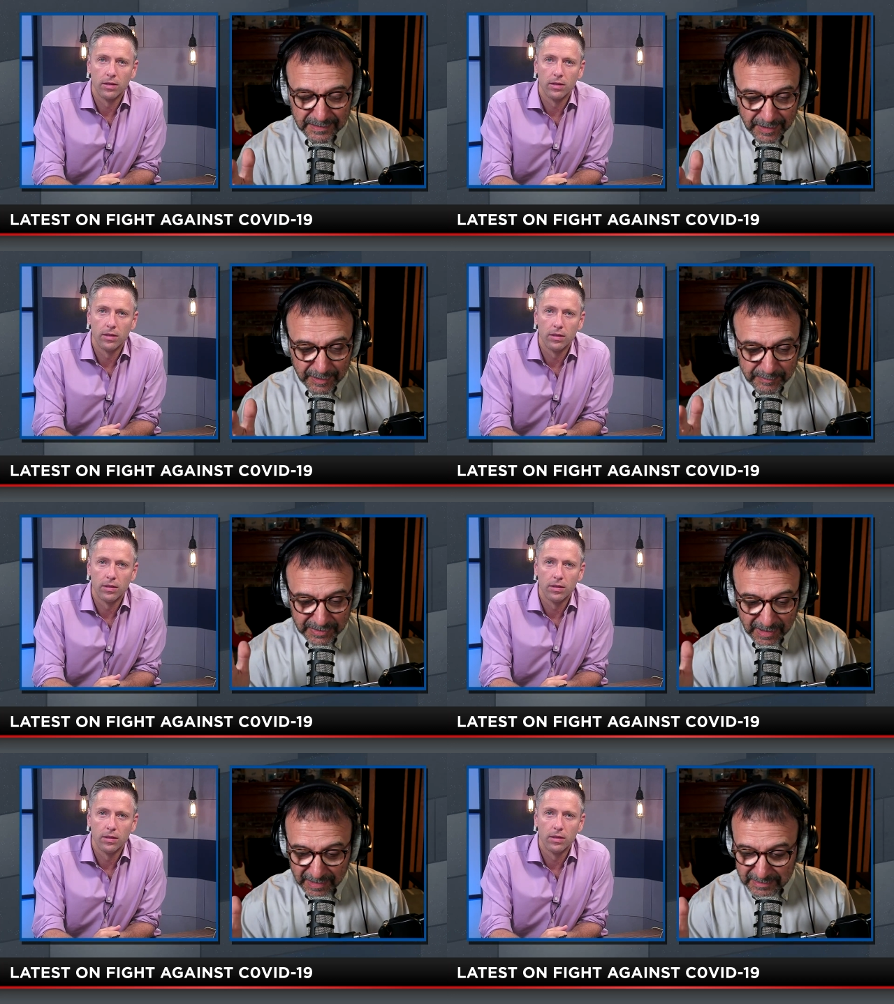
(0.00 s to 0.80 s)
Speaker 1: uh,
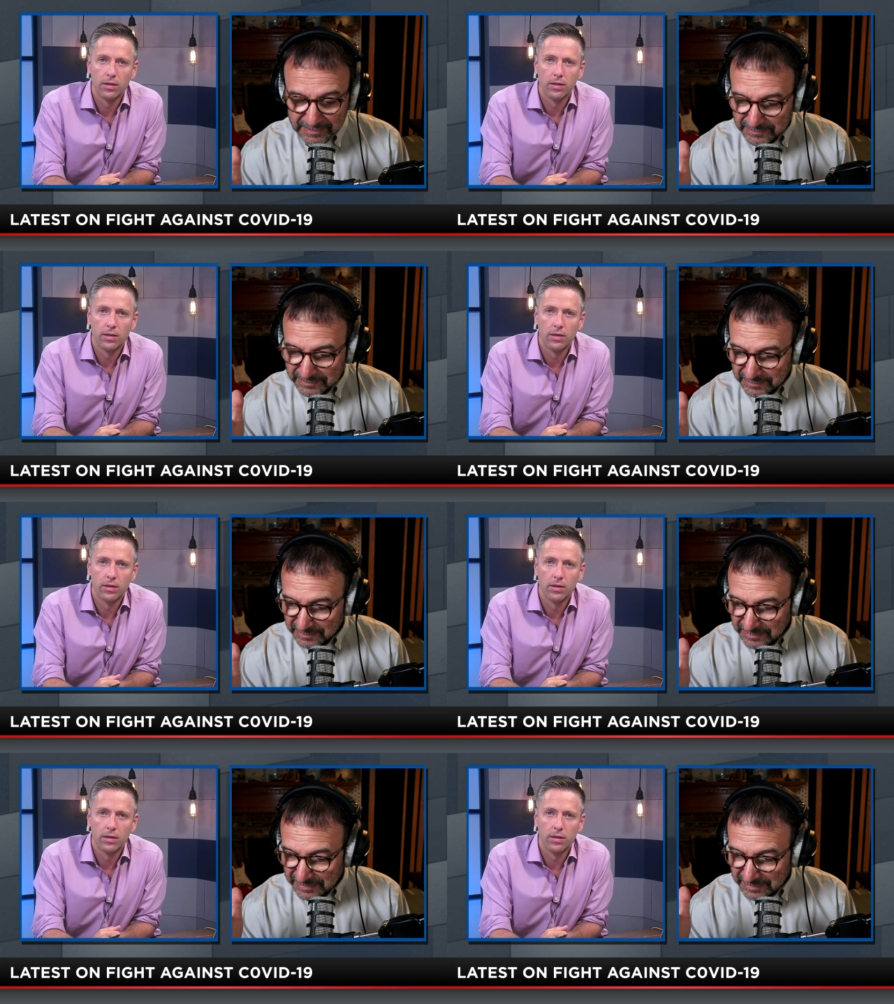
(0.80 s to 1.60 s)
block
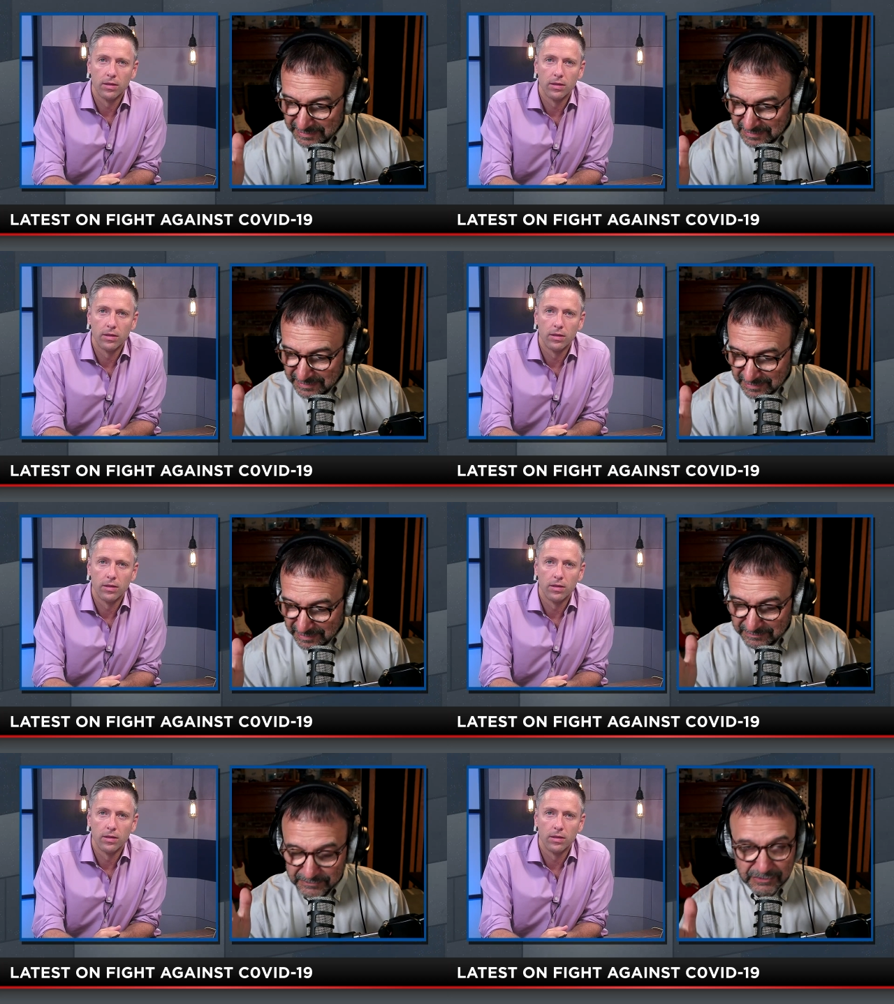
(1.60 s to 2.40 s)
the
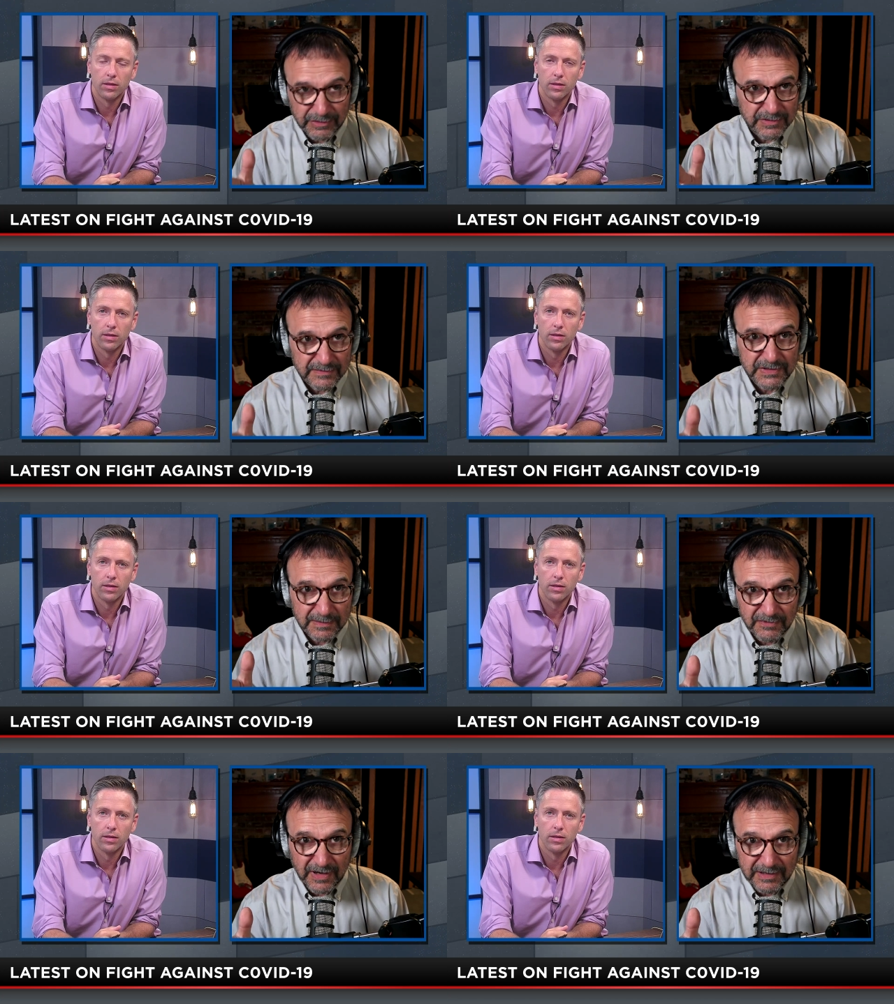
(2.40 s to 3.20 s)
uh, growth of
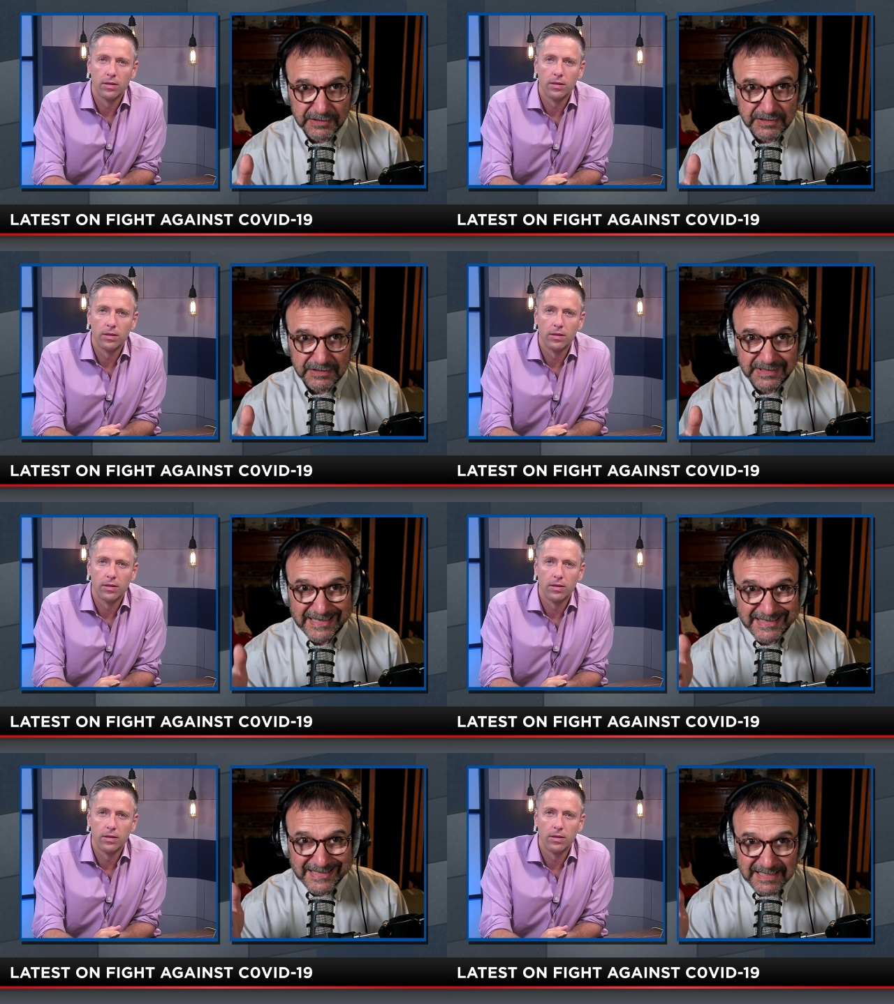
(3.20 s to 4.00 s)
some viruses
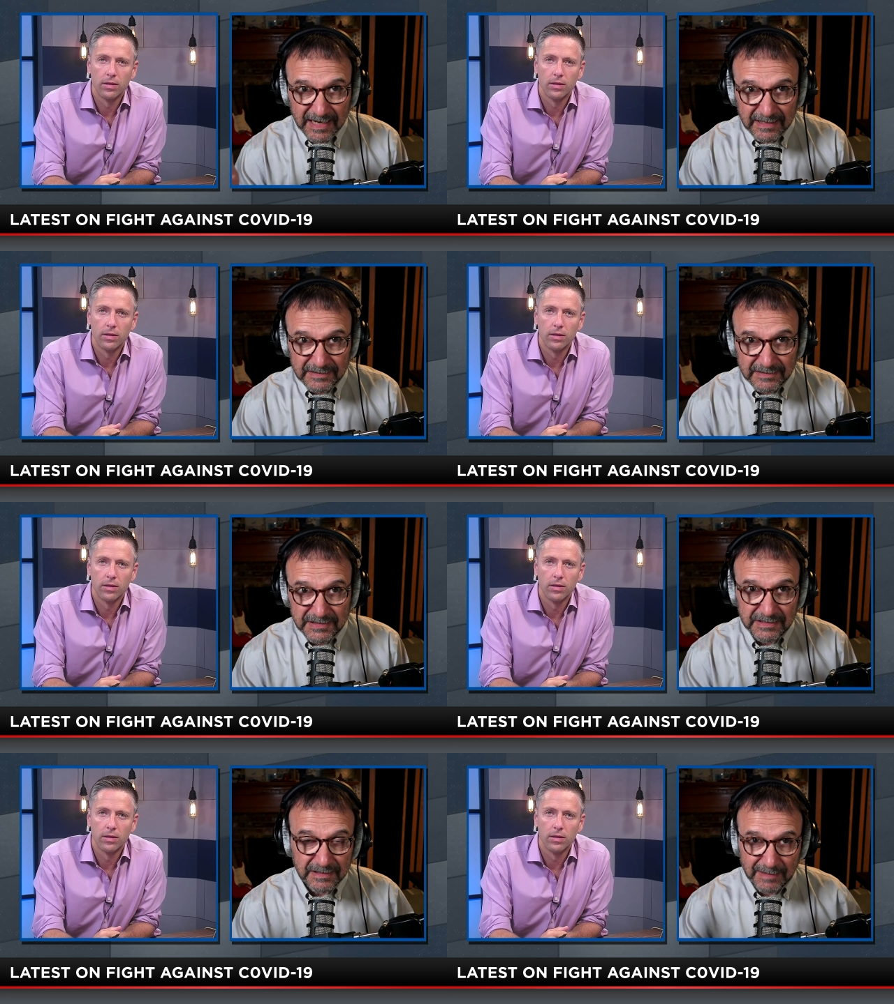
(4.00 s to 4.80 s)
in
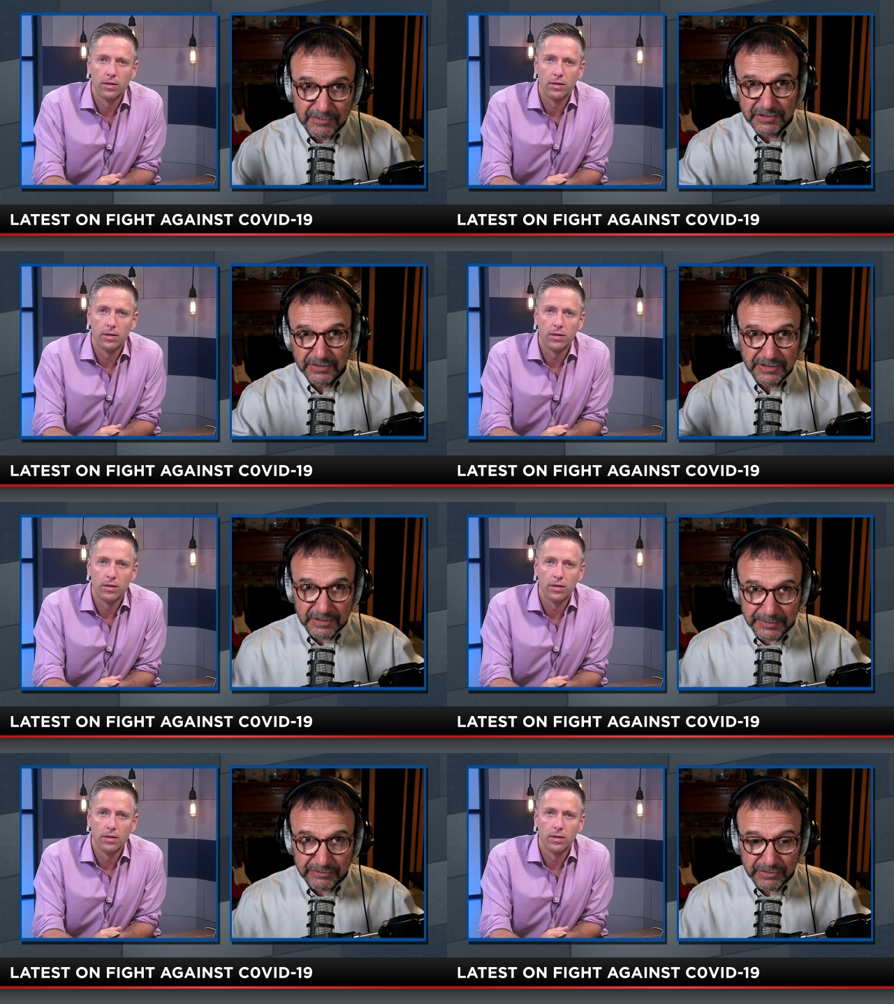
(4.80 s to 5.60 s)
cells in the laboratory.
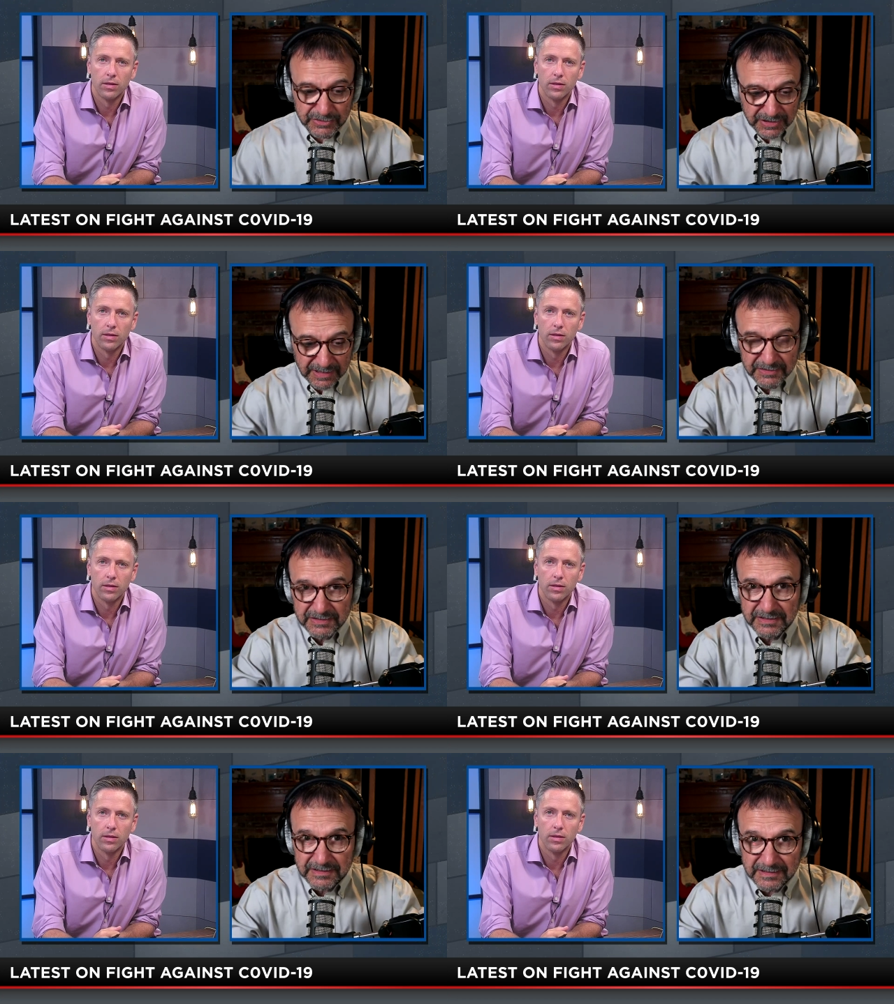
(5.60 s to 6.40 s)
You know, we grow
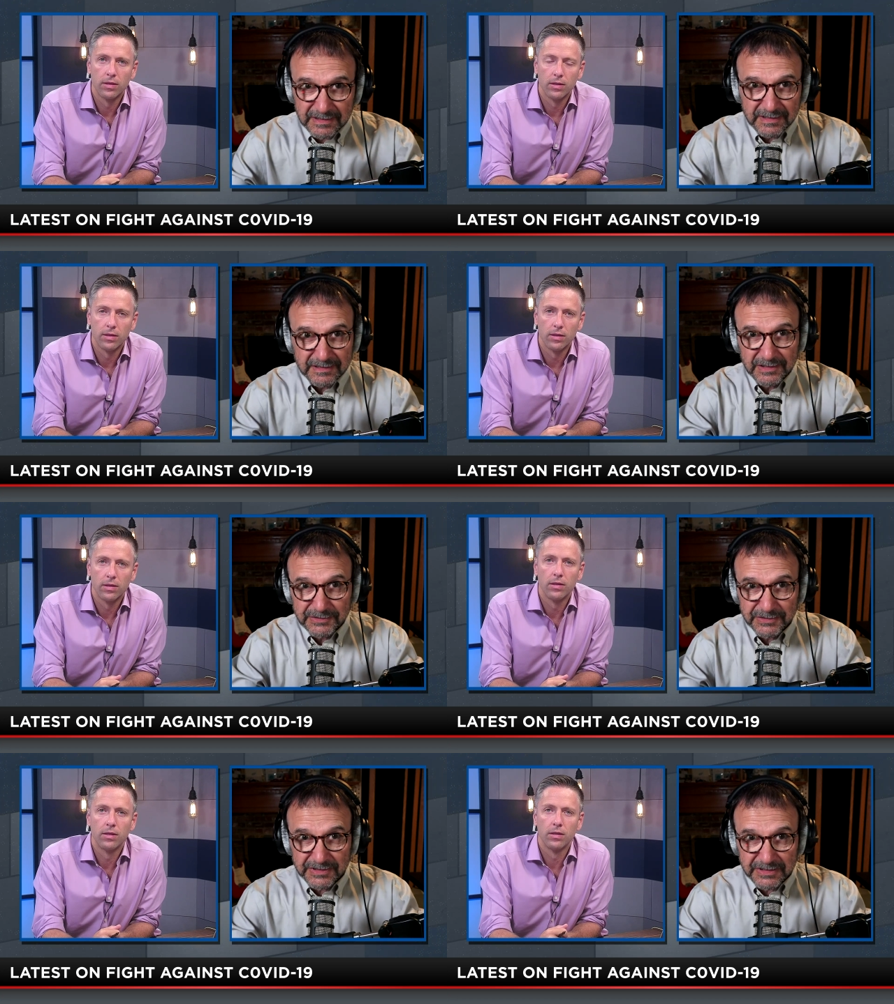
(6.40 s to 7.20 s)
cells in the
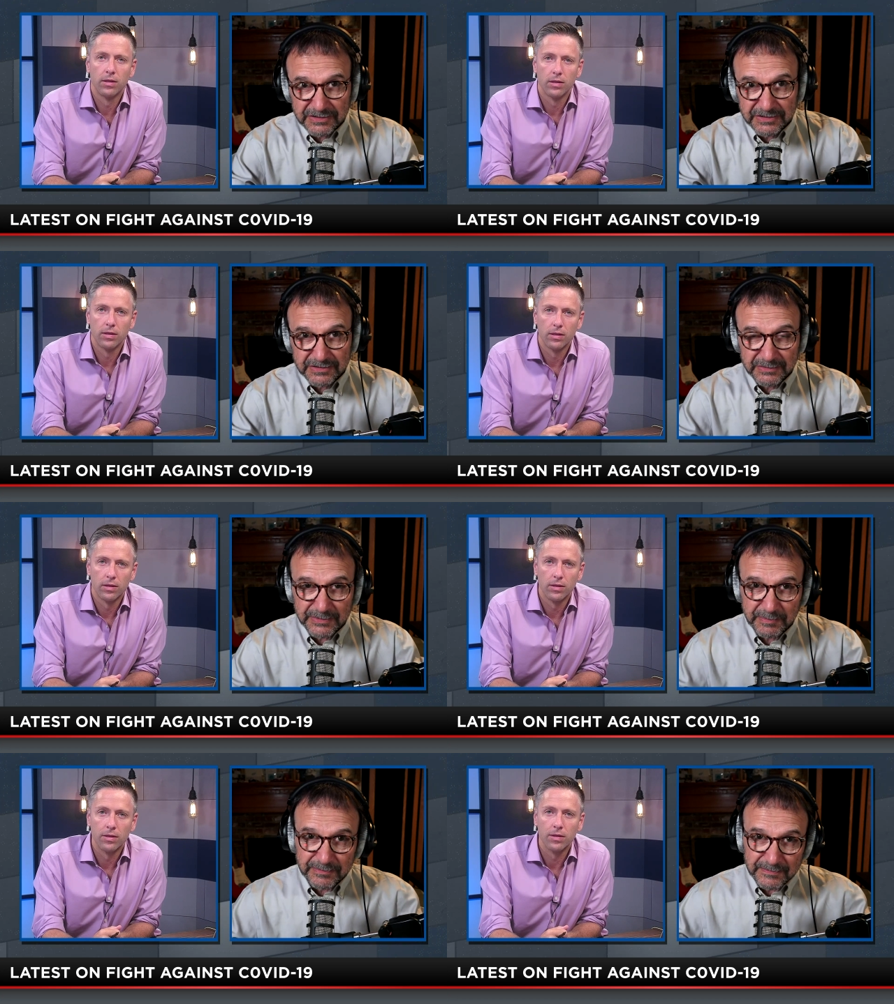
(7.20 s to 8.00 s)
culture dishes,
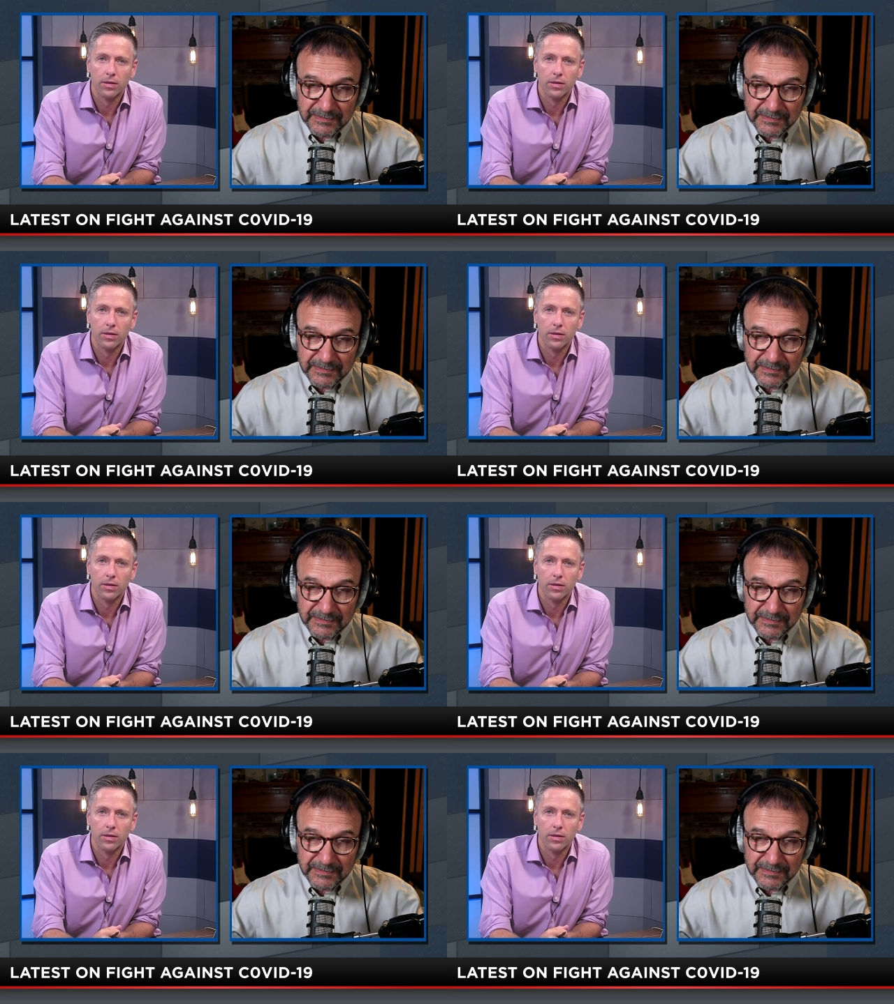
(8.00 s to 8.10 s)
we